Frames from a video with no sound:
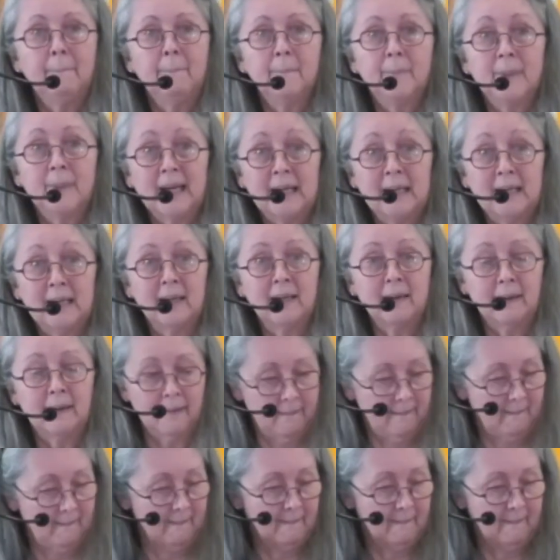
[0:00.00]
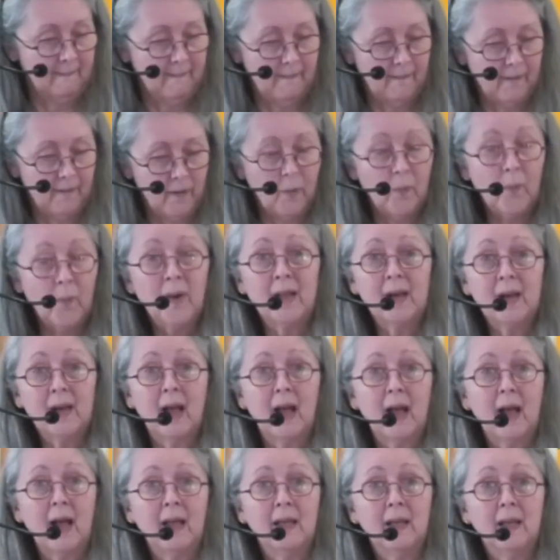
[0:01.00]
But what
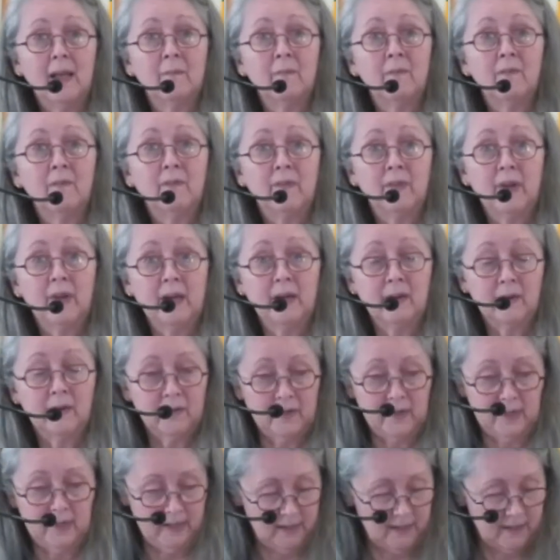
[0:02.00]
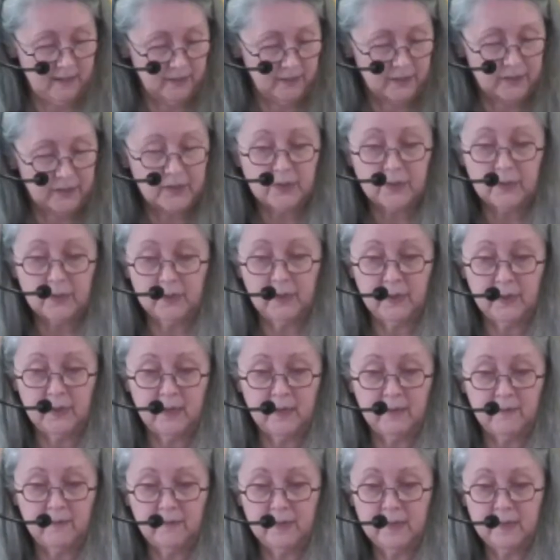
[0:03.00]
I am very certain
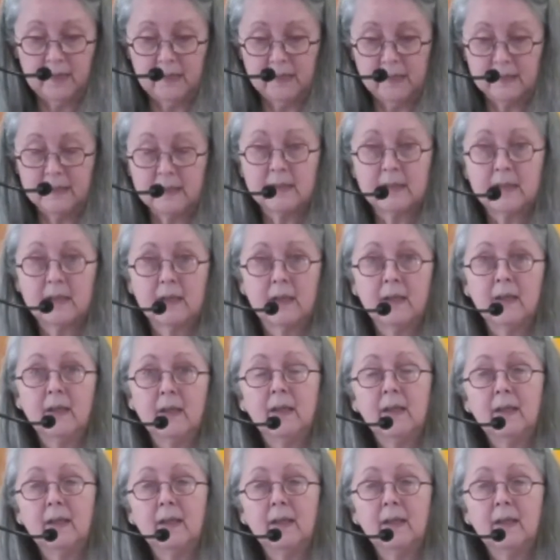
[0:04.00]
of is